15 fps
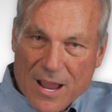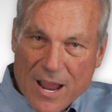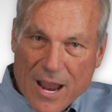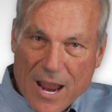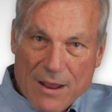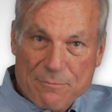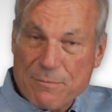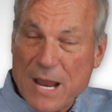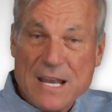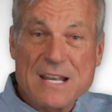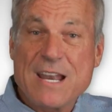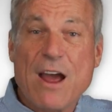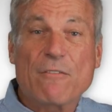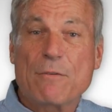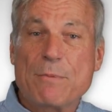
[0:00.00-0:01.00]
and may
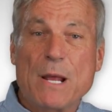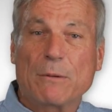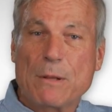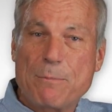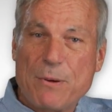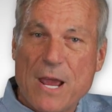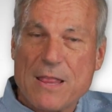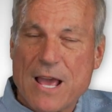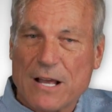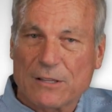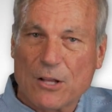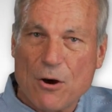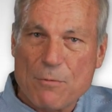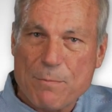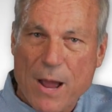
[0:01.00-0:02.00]
never be able to pay that
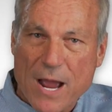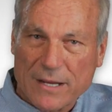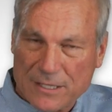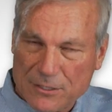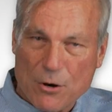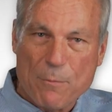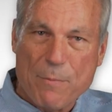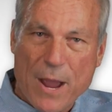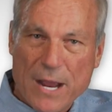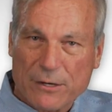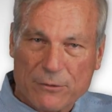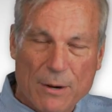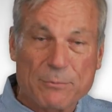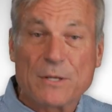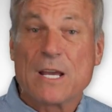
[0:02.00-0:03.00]
loan back and go
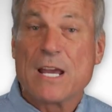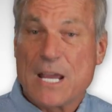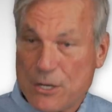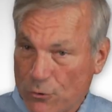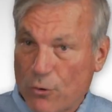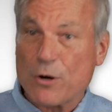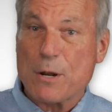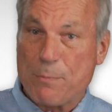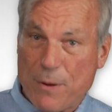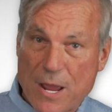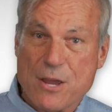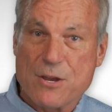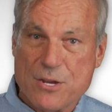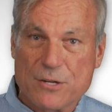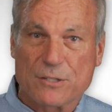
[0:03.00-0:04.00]
bankrupt in order to pay
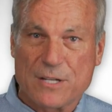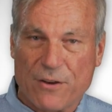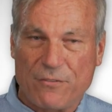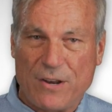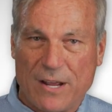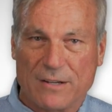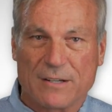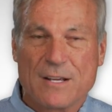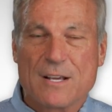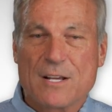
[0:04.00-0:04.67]
you your dividend.